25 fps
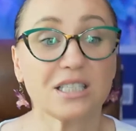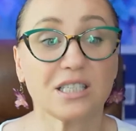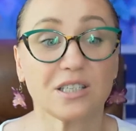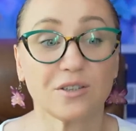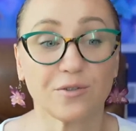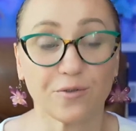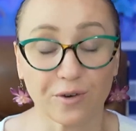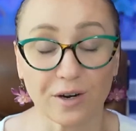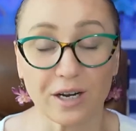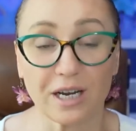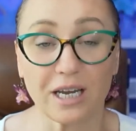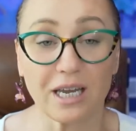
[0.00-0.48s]

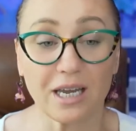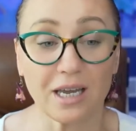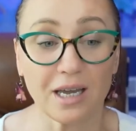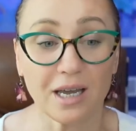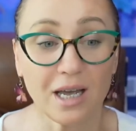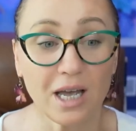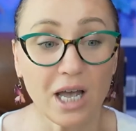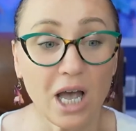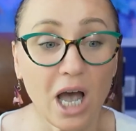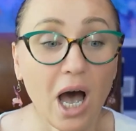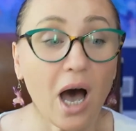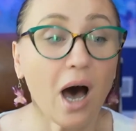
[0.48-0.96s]

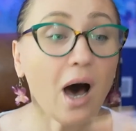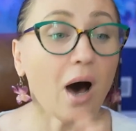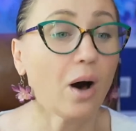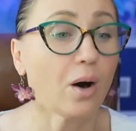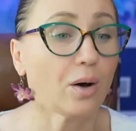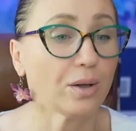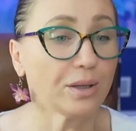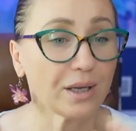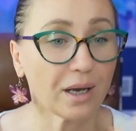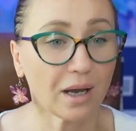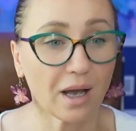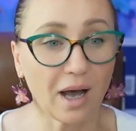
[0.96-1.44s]
free
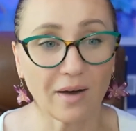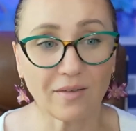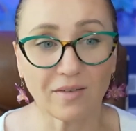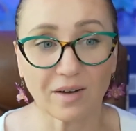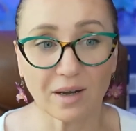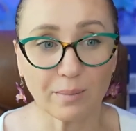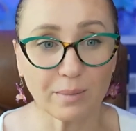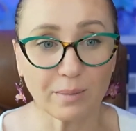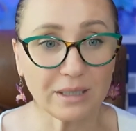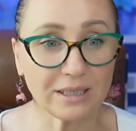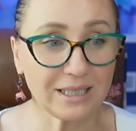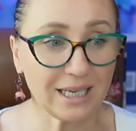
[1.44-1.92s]
on the
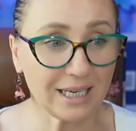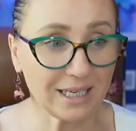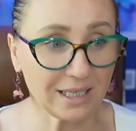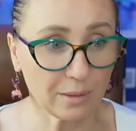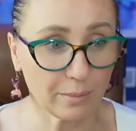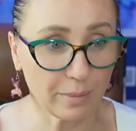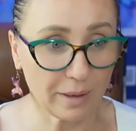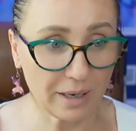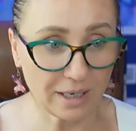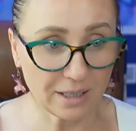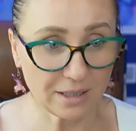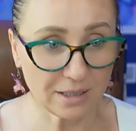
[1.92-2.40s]
government
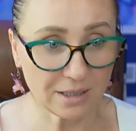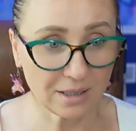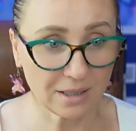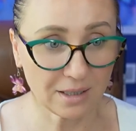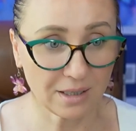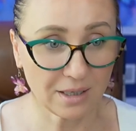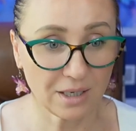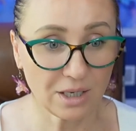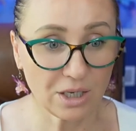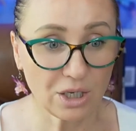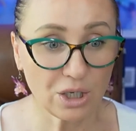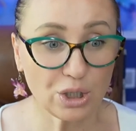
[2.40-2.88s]
database.
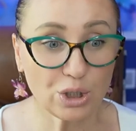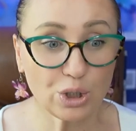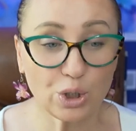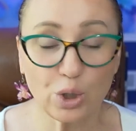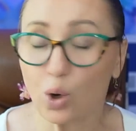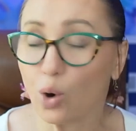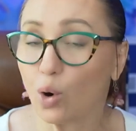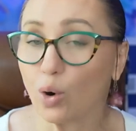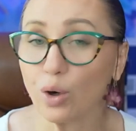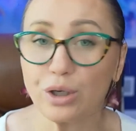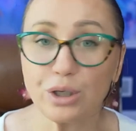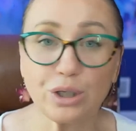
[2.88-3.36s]

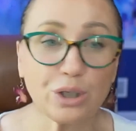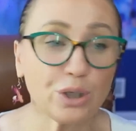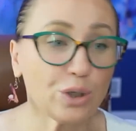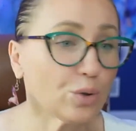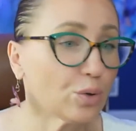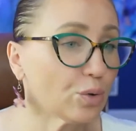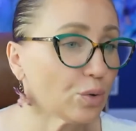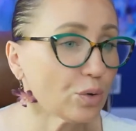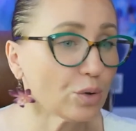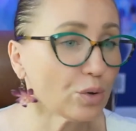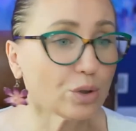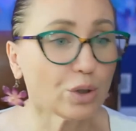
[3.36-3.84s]
So
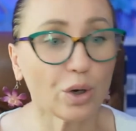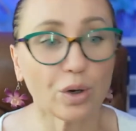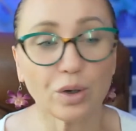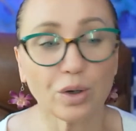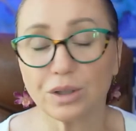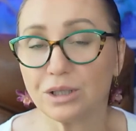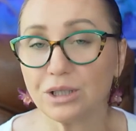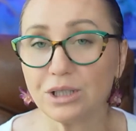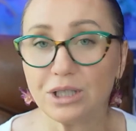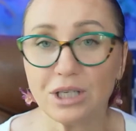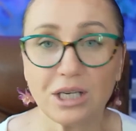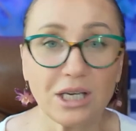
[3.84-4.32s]
you
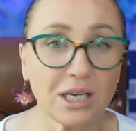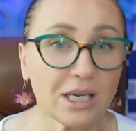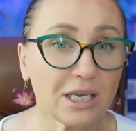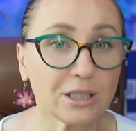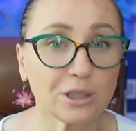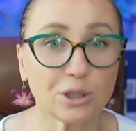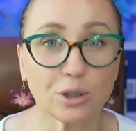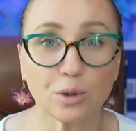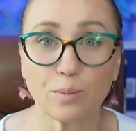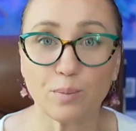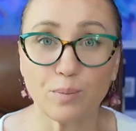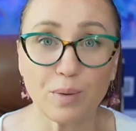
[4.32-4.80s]
don't need
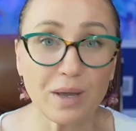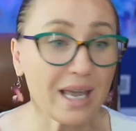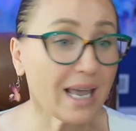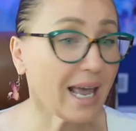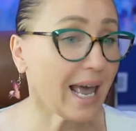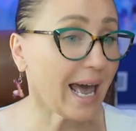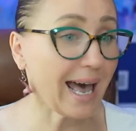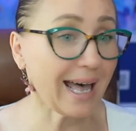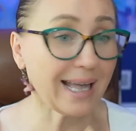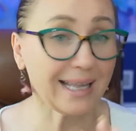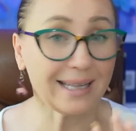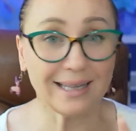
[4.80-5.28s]
to be
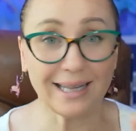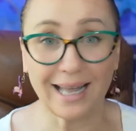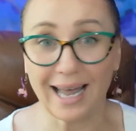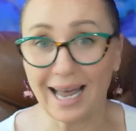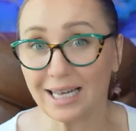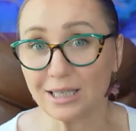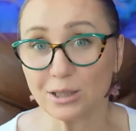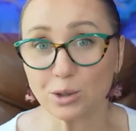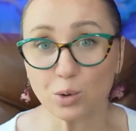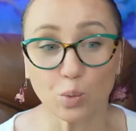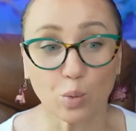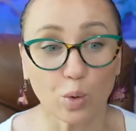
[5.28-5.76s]
a
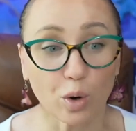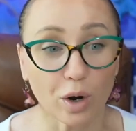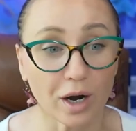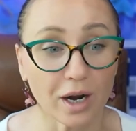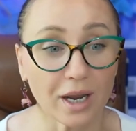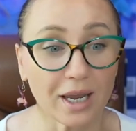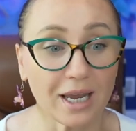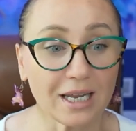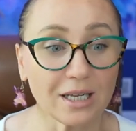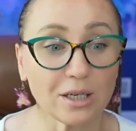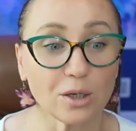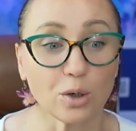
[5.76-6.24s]

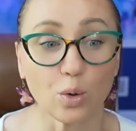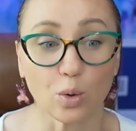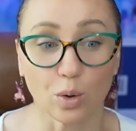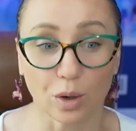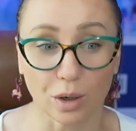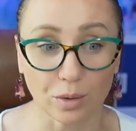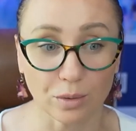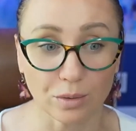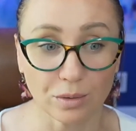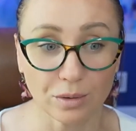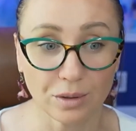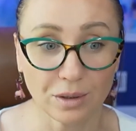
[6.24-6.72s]
networking
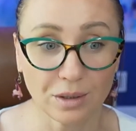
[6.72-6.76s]
guru.